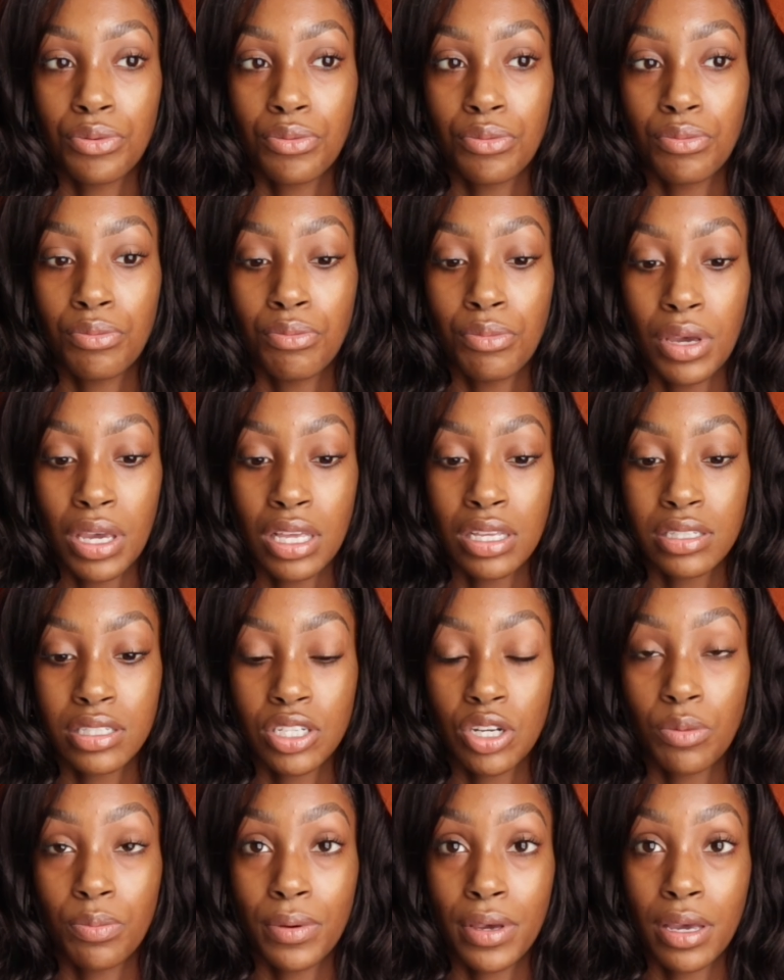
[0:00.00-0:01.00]
me
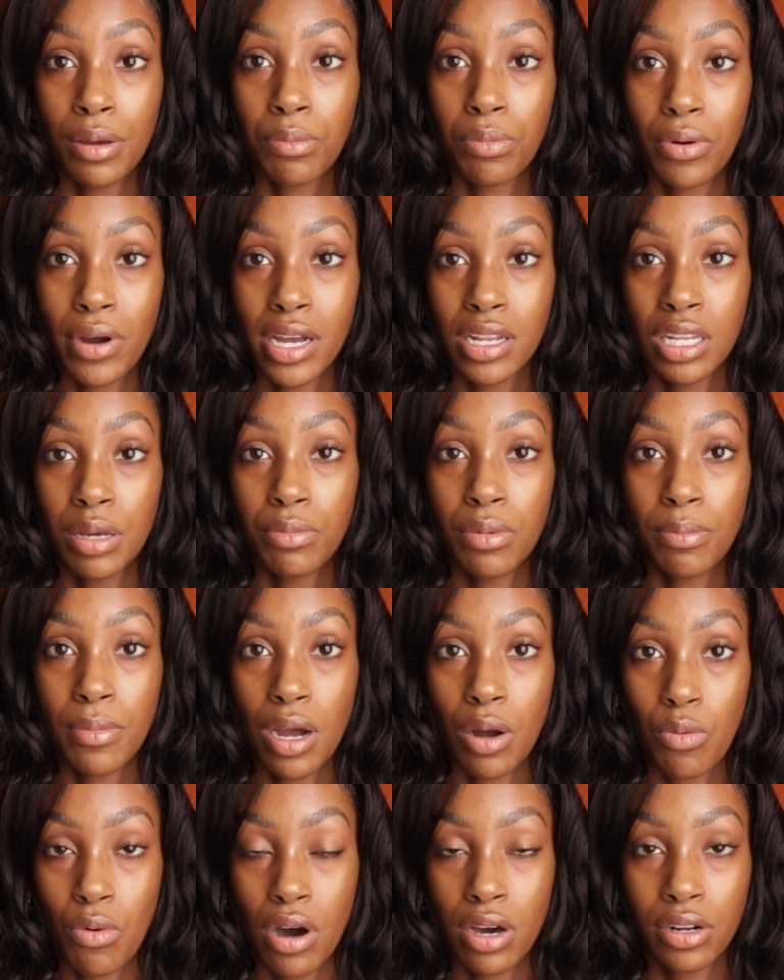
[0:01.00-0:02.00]
still being pregnant, but
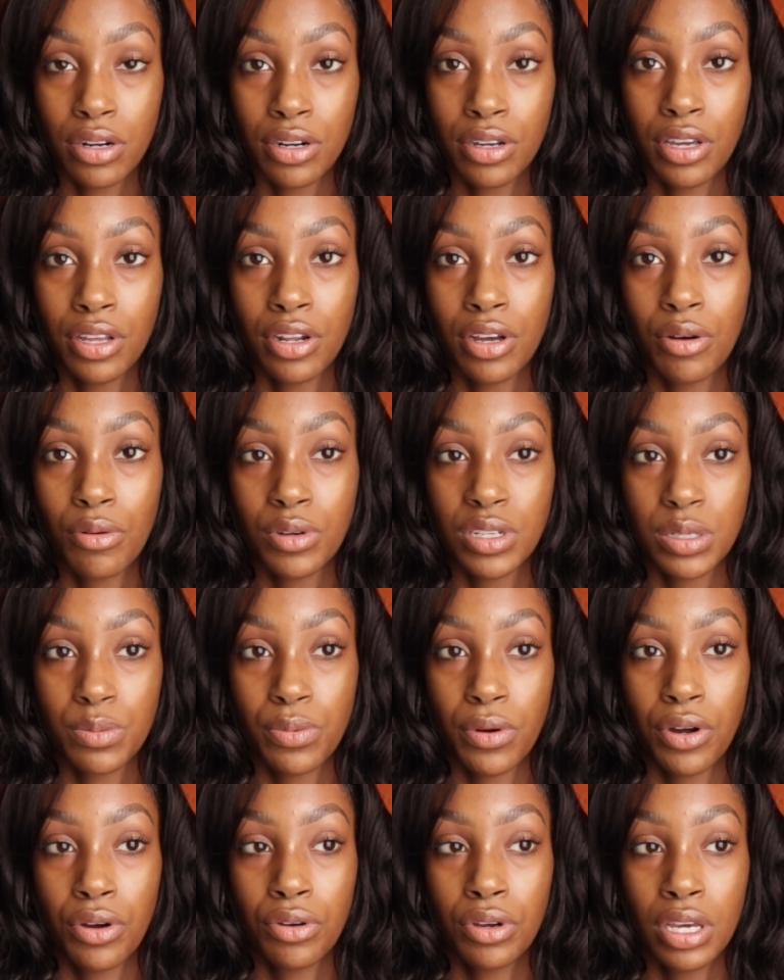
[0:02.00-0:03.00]
my water, was
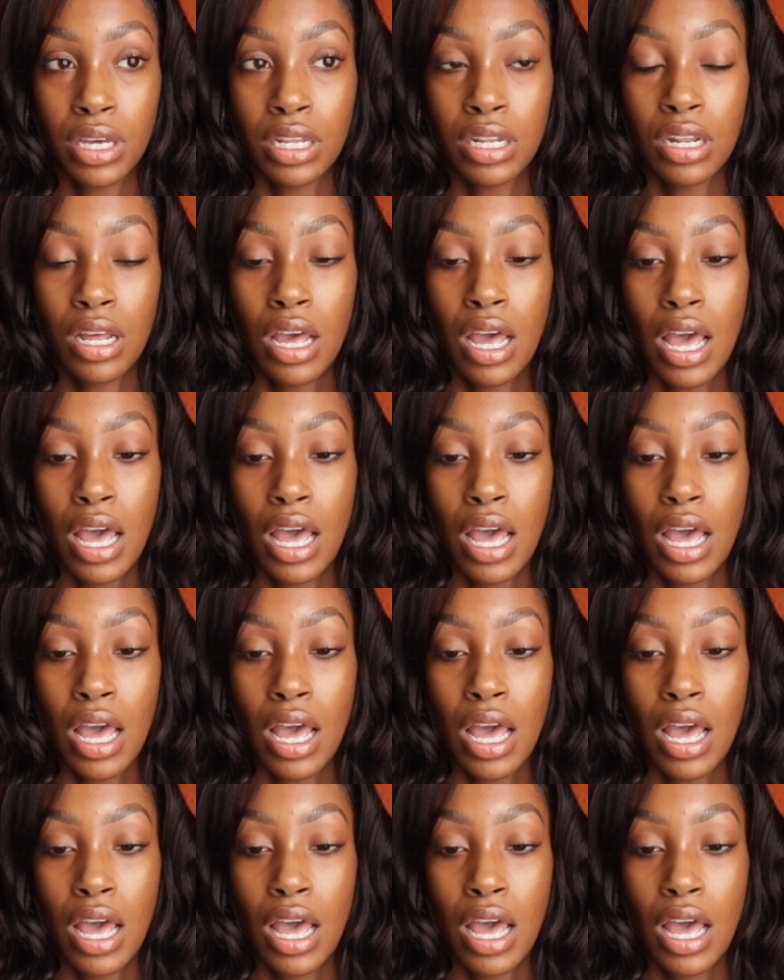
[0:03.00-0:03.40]
broken.